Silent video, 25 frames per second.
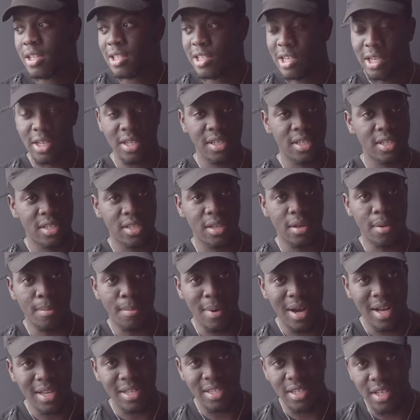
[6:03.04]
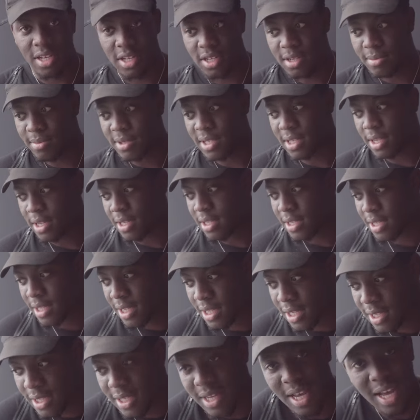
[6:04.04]
just my
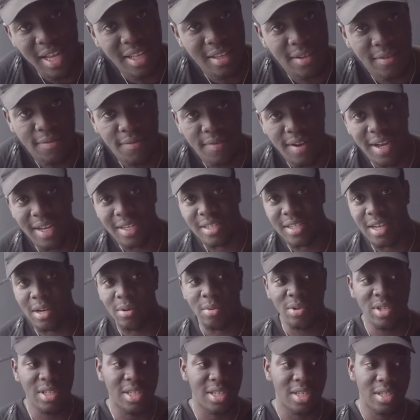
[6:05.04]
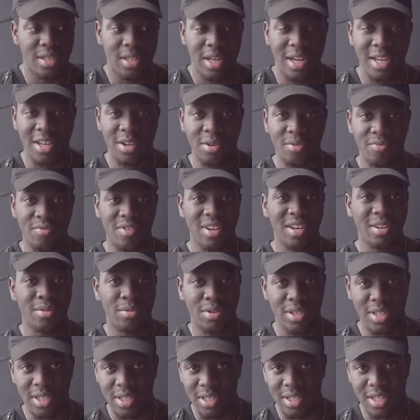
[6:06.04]
circumstances and the fact I don't really
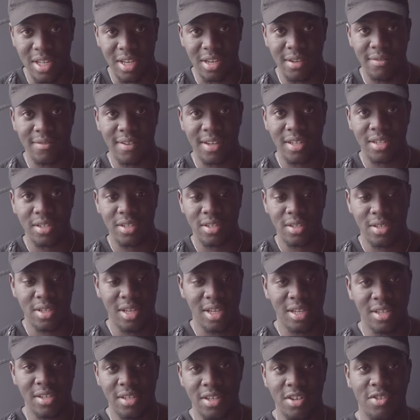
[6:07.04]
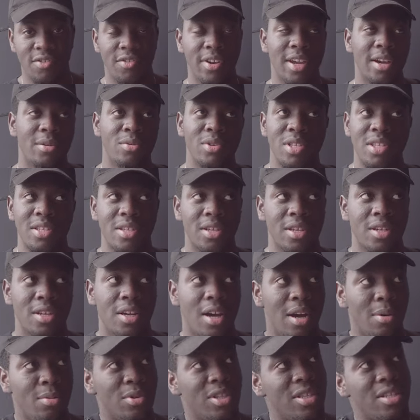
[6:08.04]
want to study fashion design as a degree. I
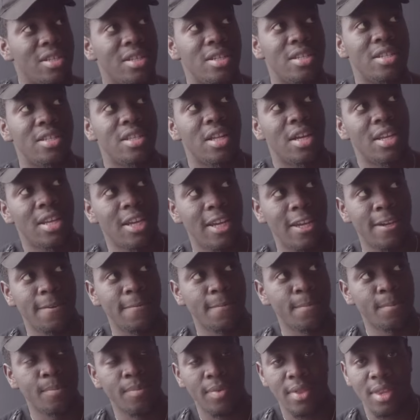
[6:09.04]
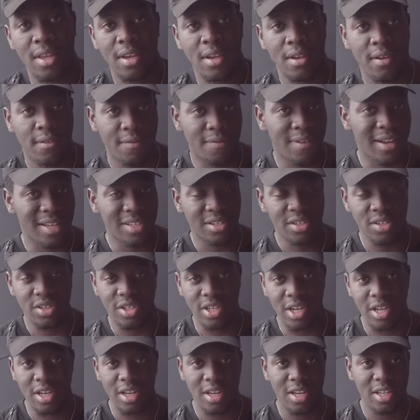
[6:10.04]
want to study fashion
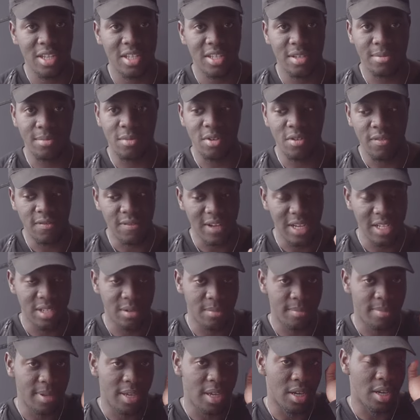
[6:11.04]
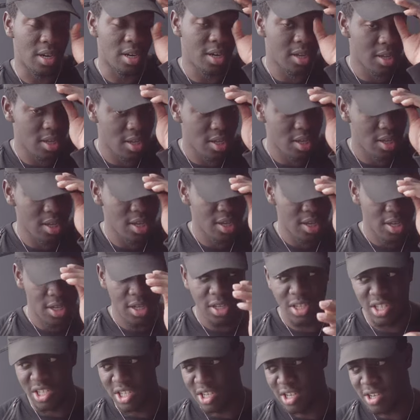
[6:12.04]
journalism or fashion PR.
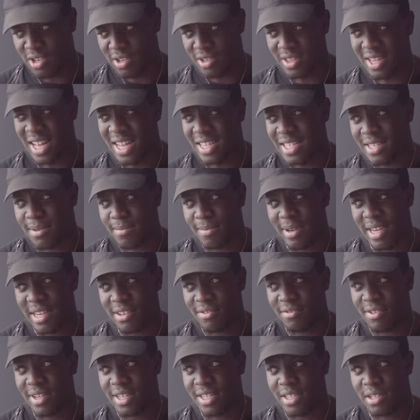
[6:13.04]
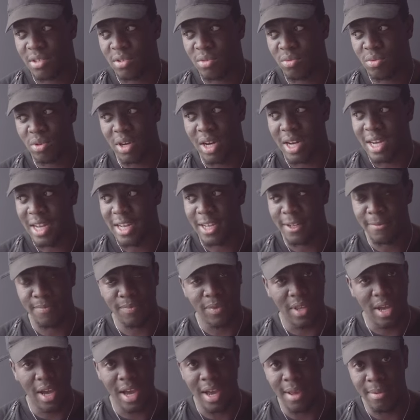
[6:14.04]
So that's the main reason why
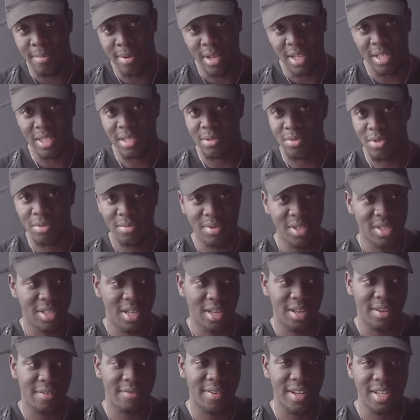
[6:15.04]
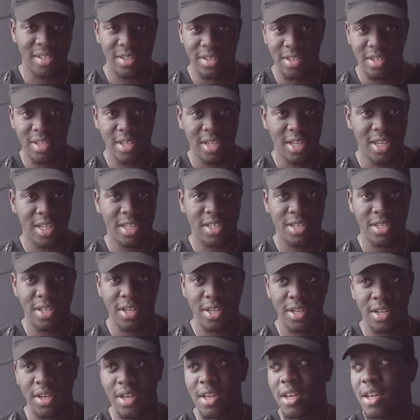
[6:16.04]
I personally won't be studying fashion design.
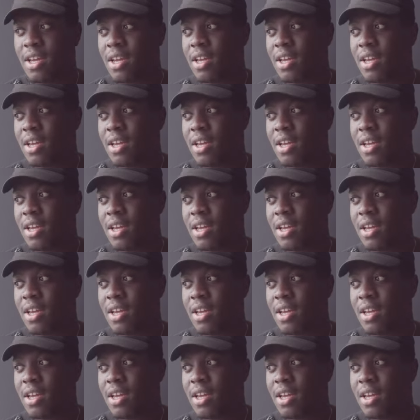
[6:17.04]
So